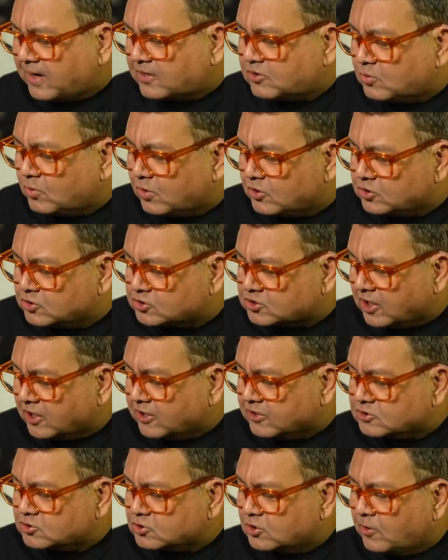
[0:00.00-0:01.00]
back to what you
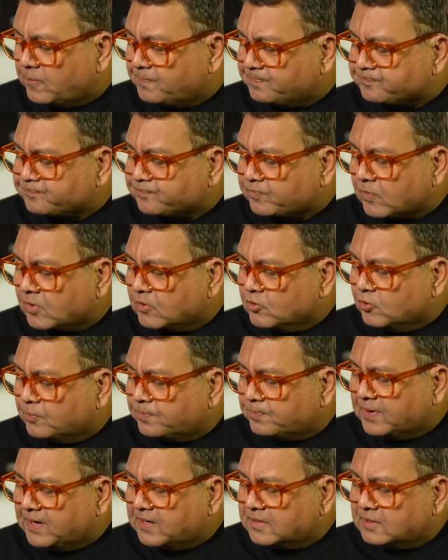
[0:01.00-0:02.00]
said. So you
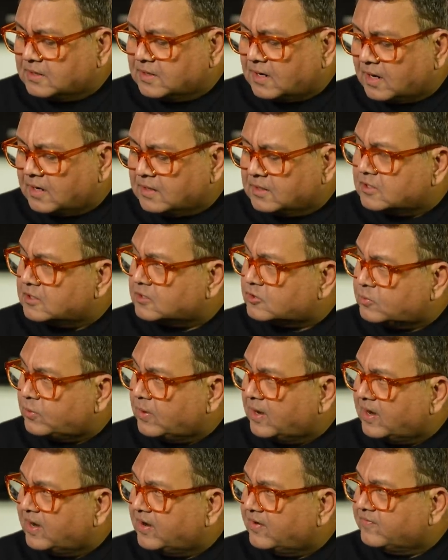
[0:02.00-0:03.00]
played the under
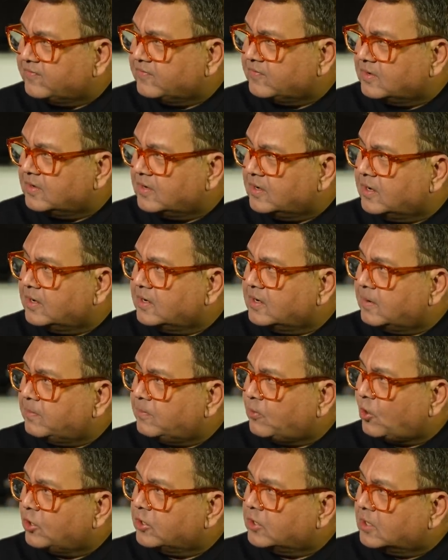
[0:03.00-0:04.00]
twelve in a
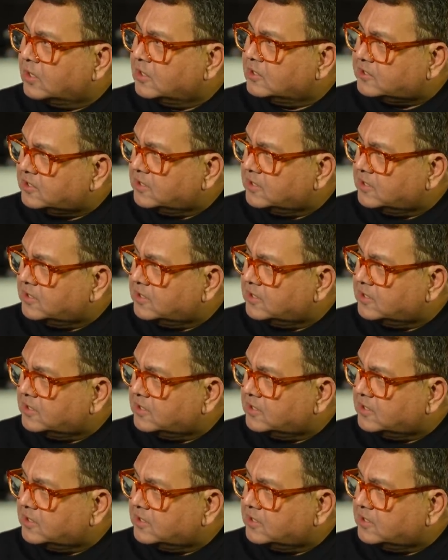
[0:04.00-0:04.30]
boy-girl